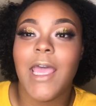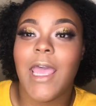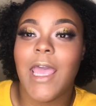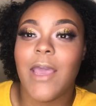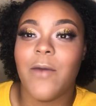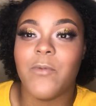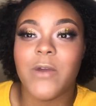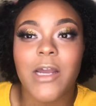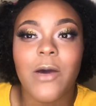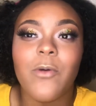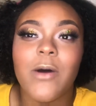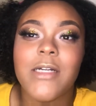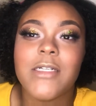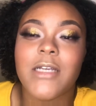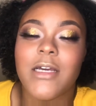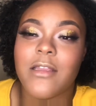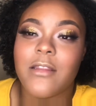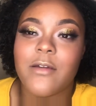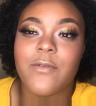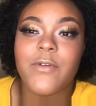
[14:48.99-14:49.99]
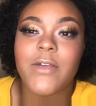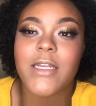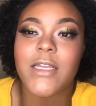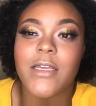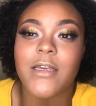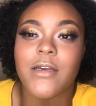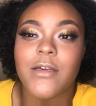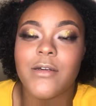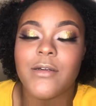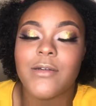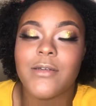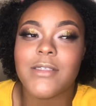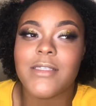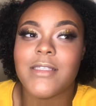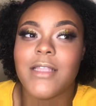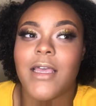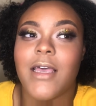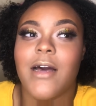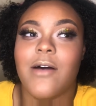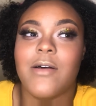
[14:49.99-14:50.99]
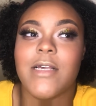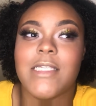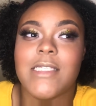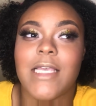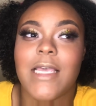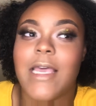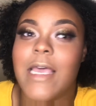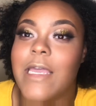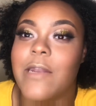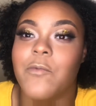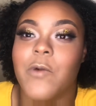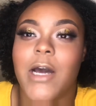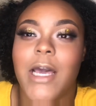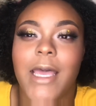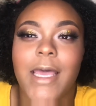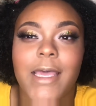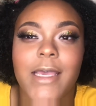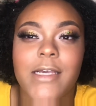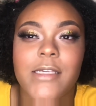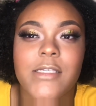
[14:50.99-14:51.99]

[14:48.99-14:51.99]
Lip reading: and when I watch other videos they always say NYX,